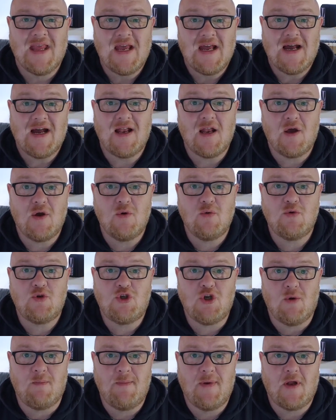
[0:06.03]
Hello,
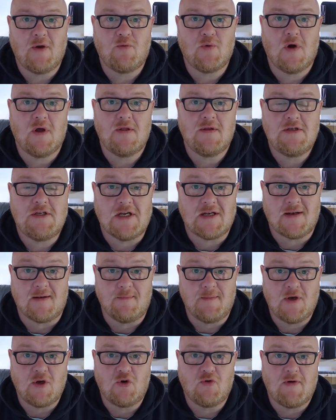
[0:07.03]
John Bloodworth,
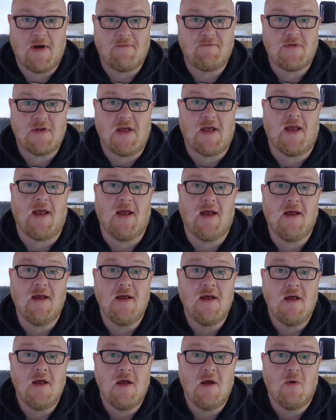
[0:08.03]
Gentleman Crafter here
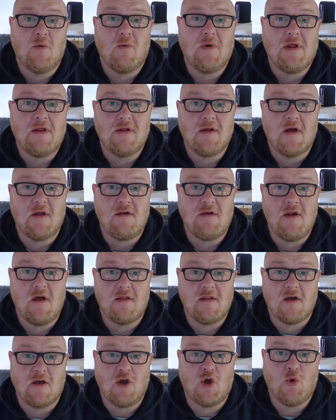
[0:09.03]
with
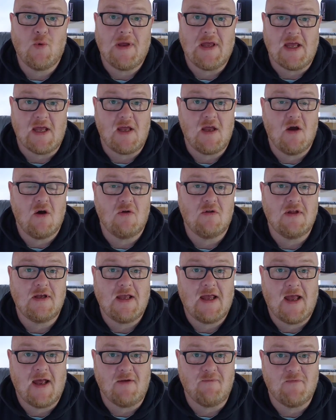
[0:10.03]
another quickie on the
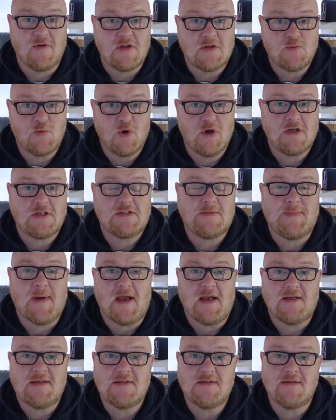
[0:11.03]
Canvas
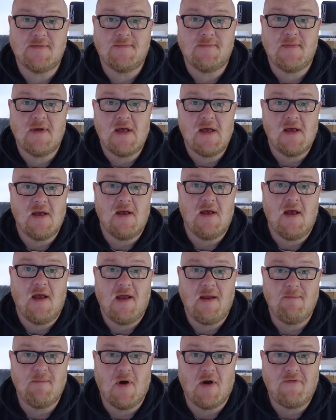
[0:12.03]
Workspace.
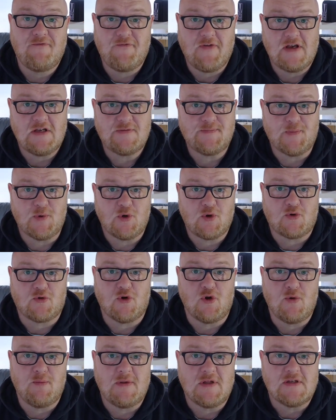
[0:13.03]
In my Facebook
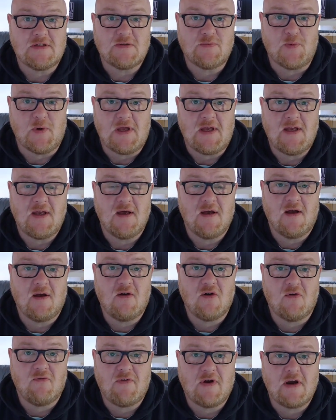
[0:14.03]
group this week, I
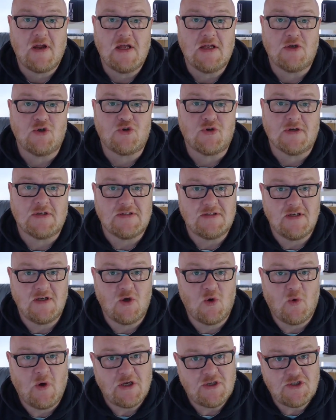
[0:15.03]
got a very interesting
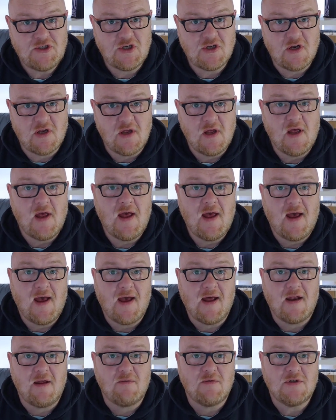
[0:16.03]
question,
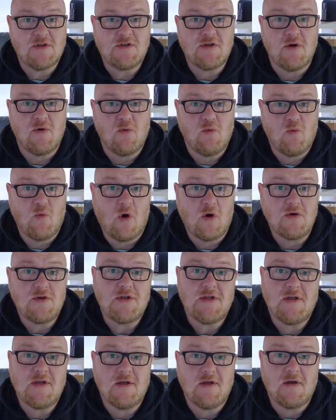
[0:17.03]
and it was, what
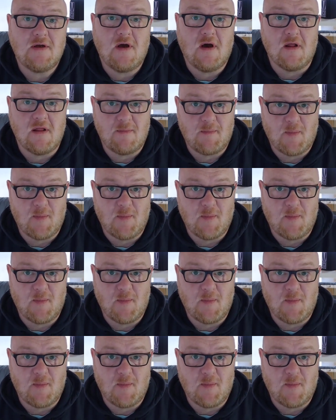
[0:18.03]
is